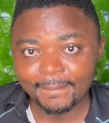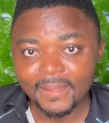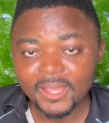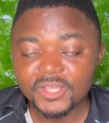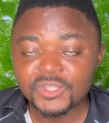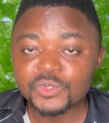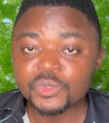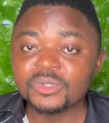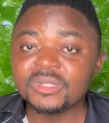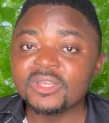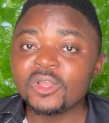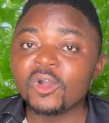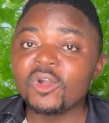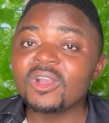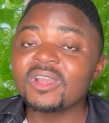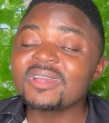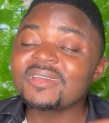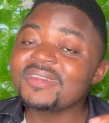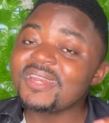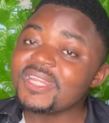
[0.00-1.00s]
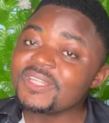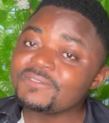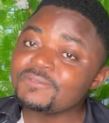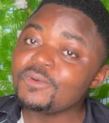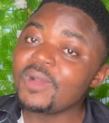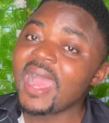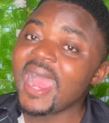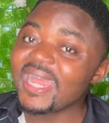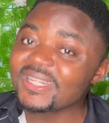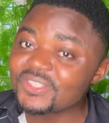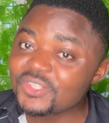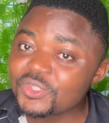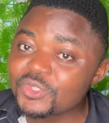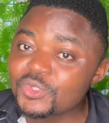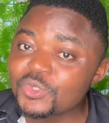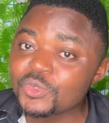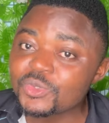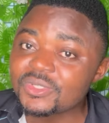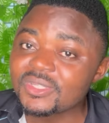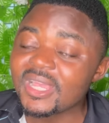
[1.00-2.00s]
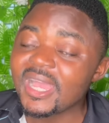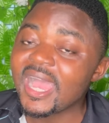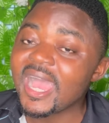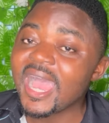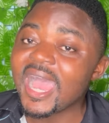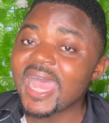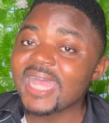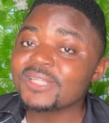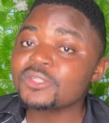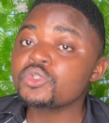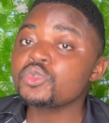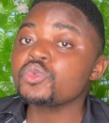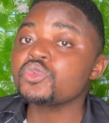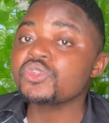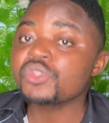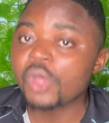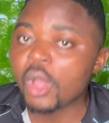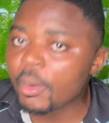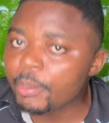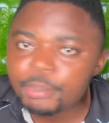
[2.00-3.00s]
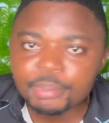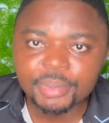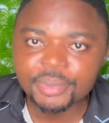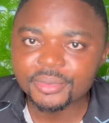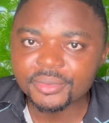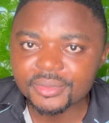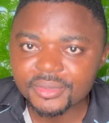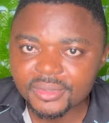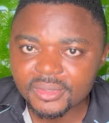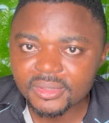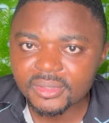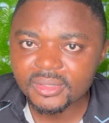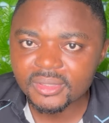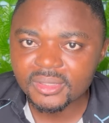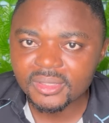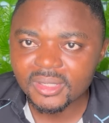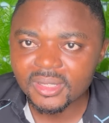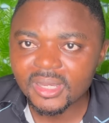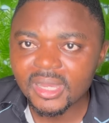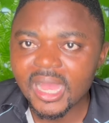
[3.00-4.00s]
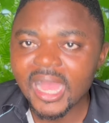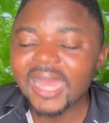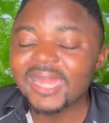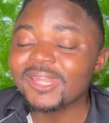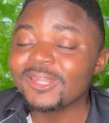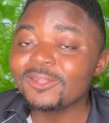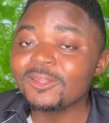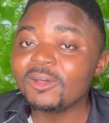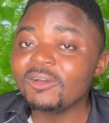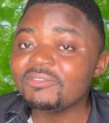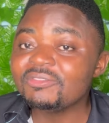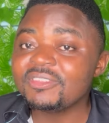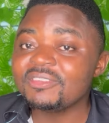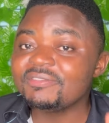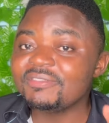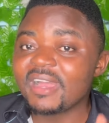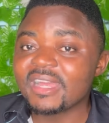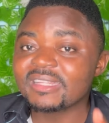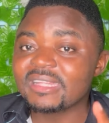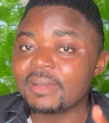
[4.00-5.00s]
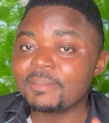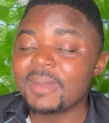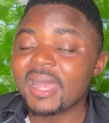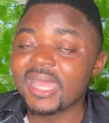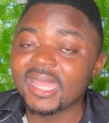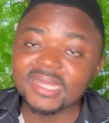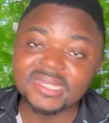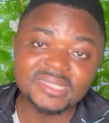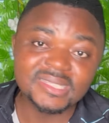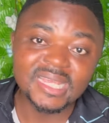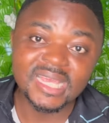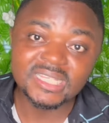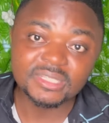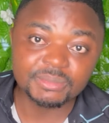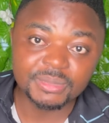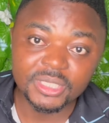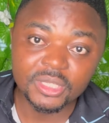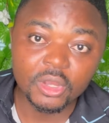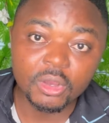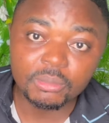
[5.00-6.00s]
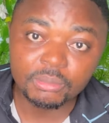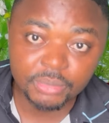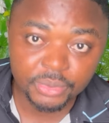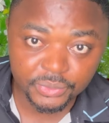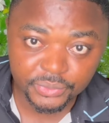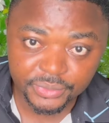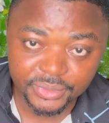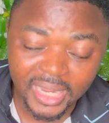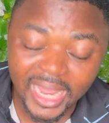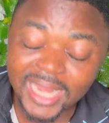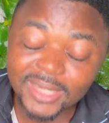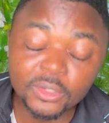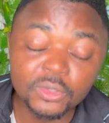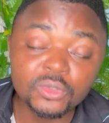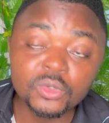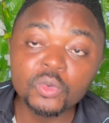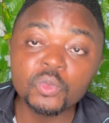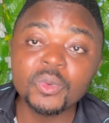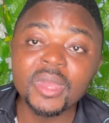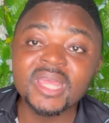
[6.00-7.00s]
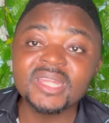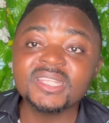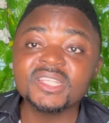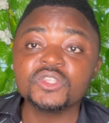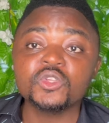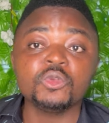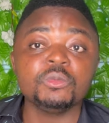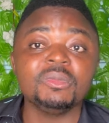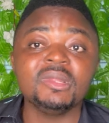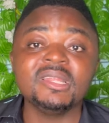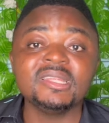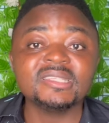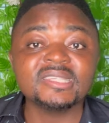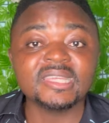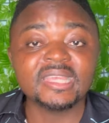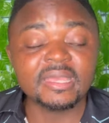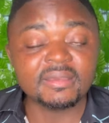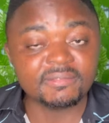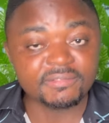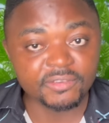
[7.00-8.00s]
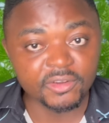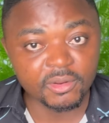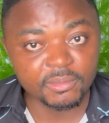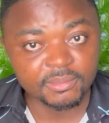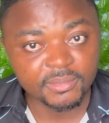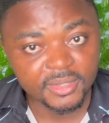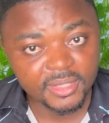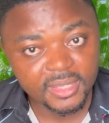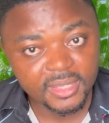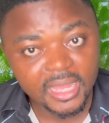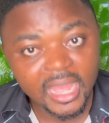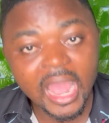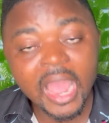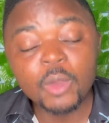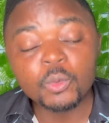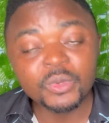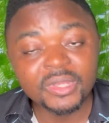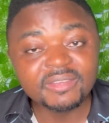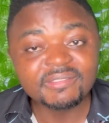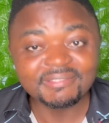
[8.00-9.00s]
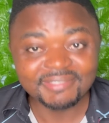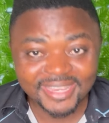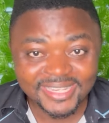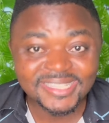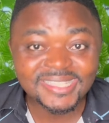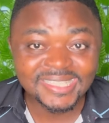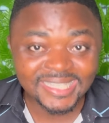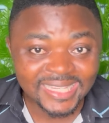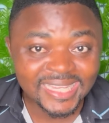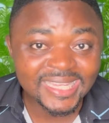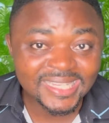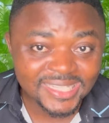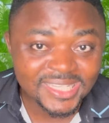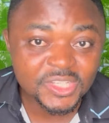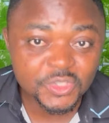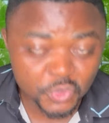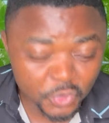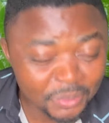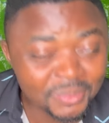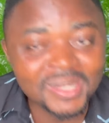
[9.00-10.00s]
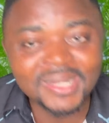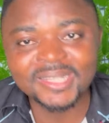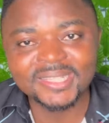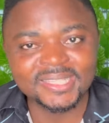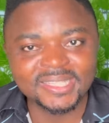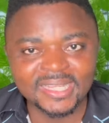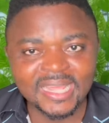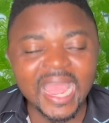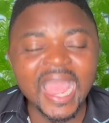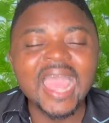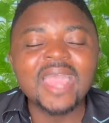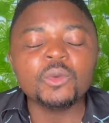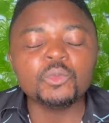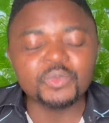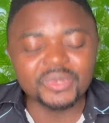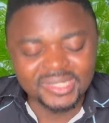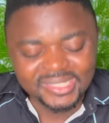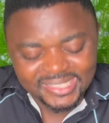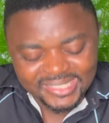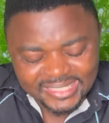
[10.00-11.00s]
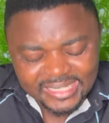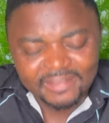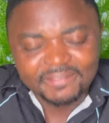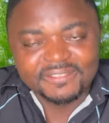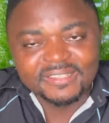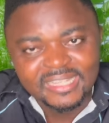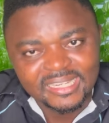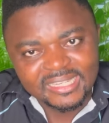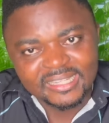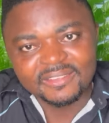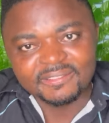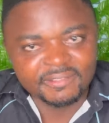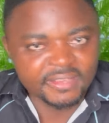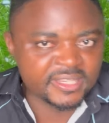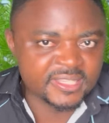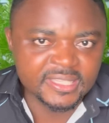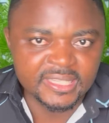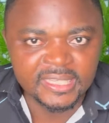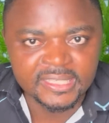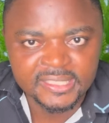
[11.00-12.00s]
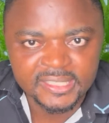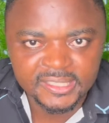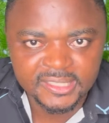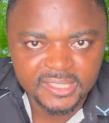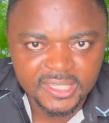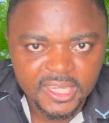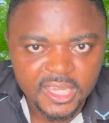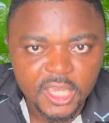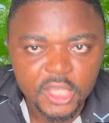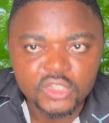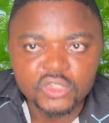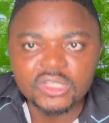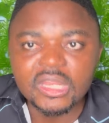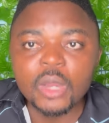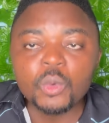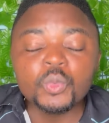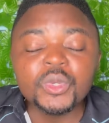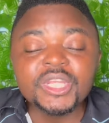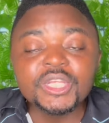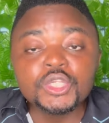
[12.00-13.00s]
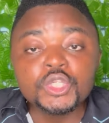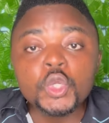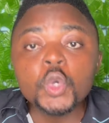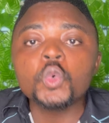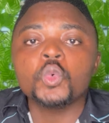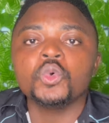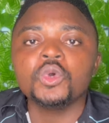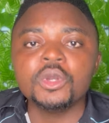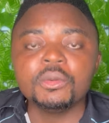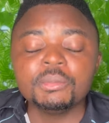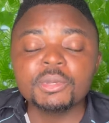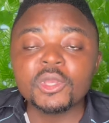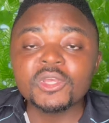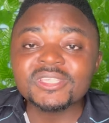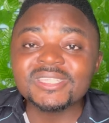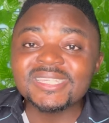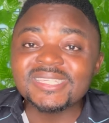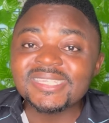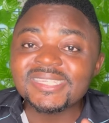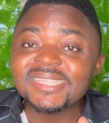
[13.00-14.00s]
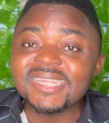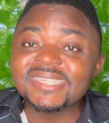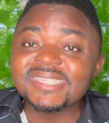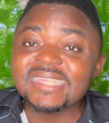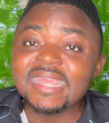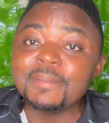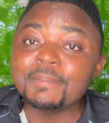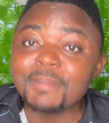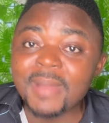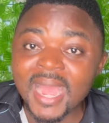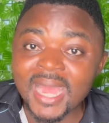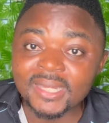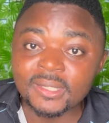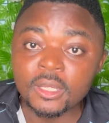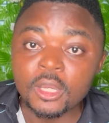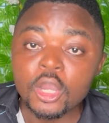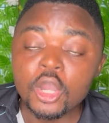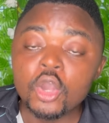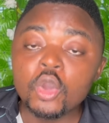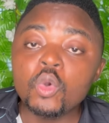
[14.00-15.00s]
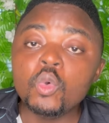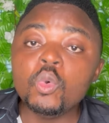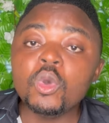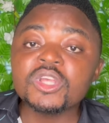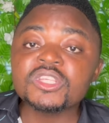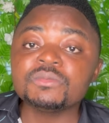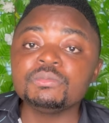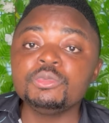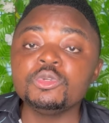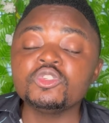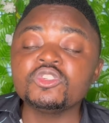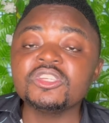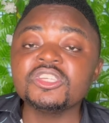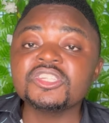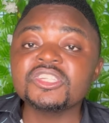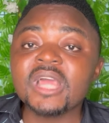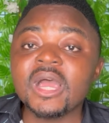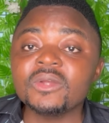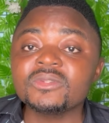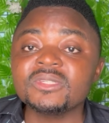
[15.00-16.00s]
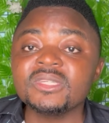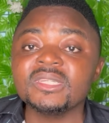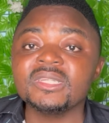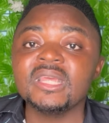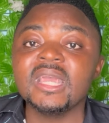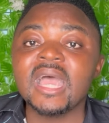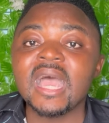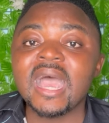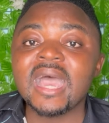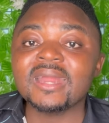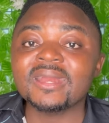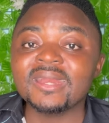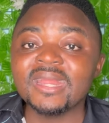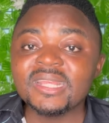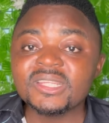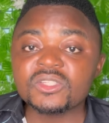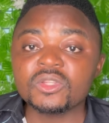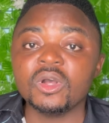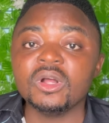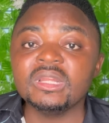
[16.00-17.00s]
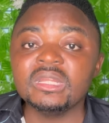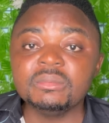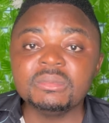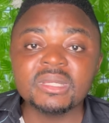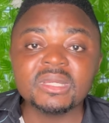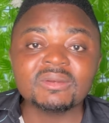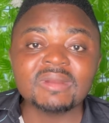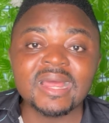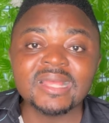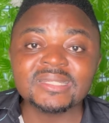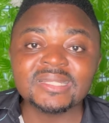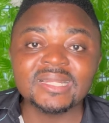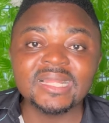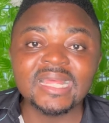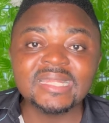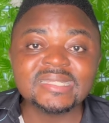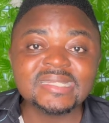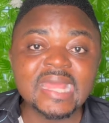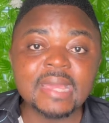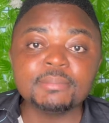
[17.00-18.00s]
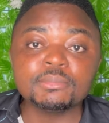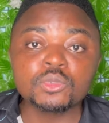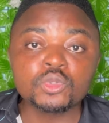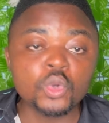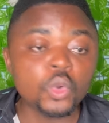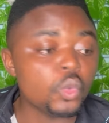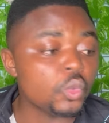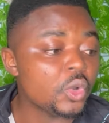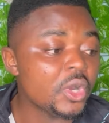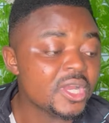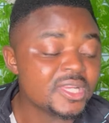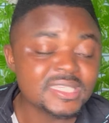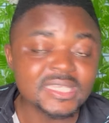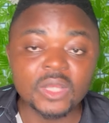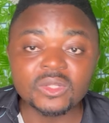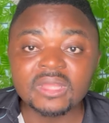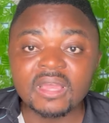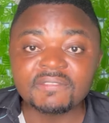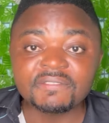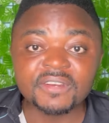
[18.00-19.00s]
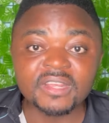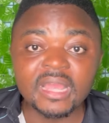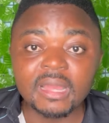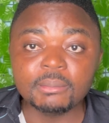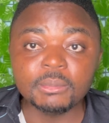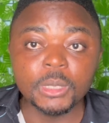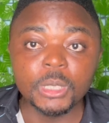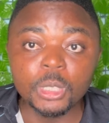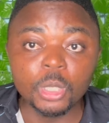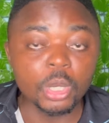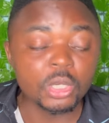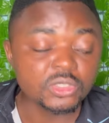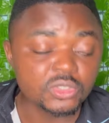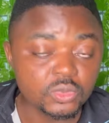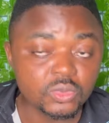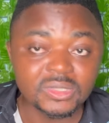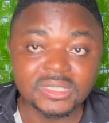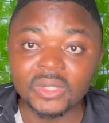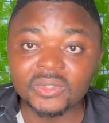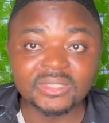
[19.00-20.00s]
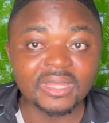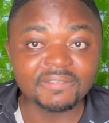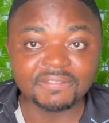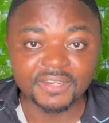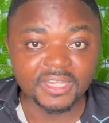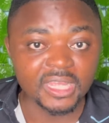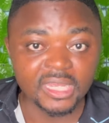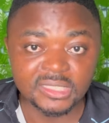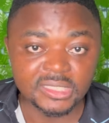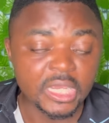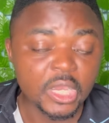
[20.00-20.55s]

So the ungrateful attitude has to stop. I love the fact that Mckenzie has been humbled. I don't know where this humility came from. I will investigate this humility. I will definitely investigate it so that we know, because this is the same man who was busy shouting, arrest all immigrants, let them go. South Africa belongs to South Africans.